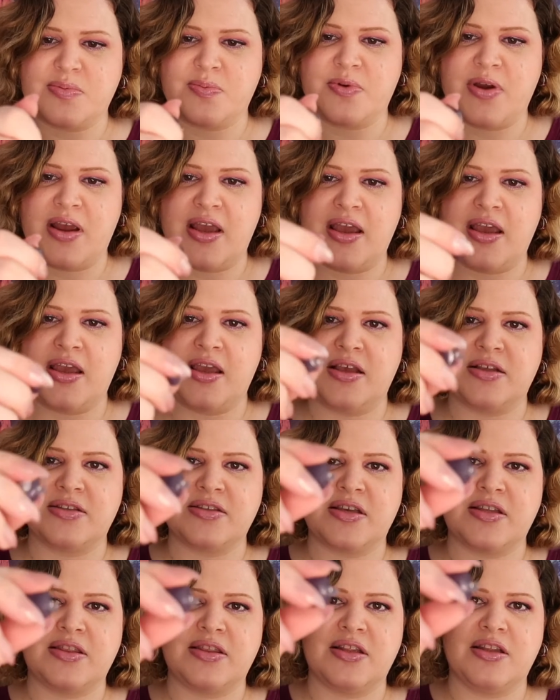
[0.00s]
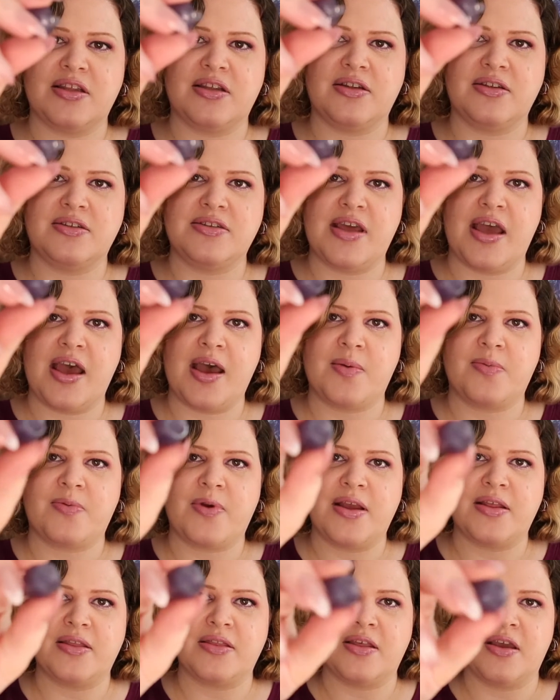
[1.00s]
spray. It's got the little dab
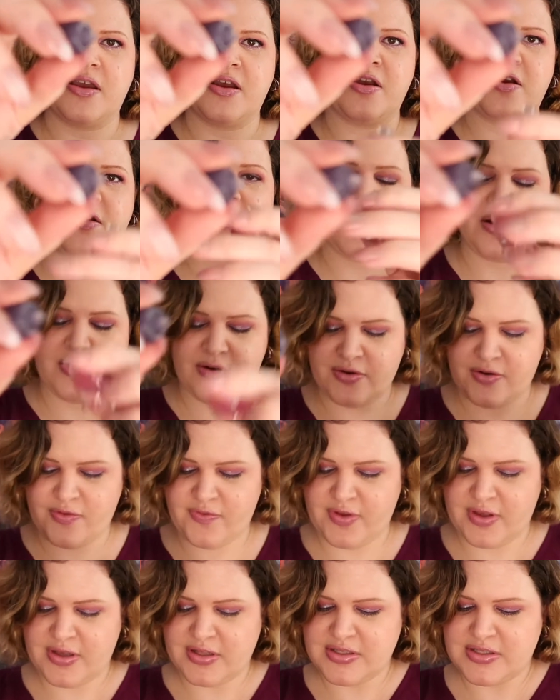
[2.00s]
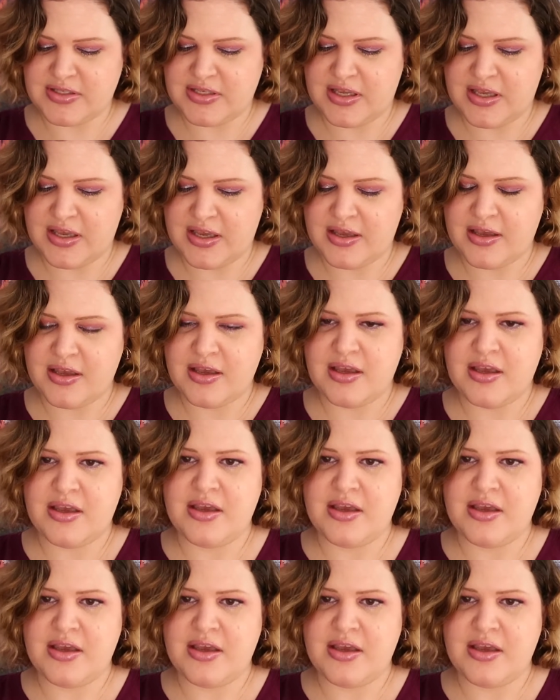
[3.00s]
right there. I don't know if you can see it.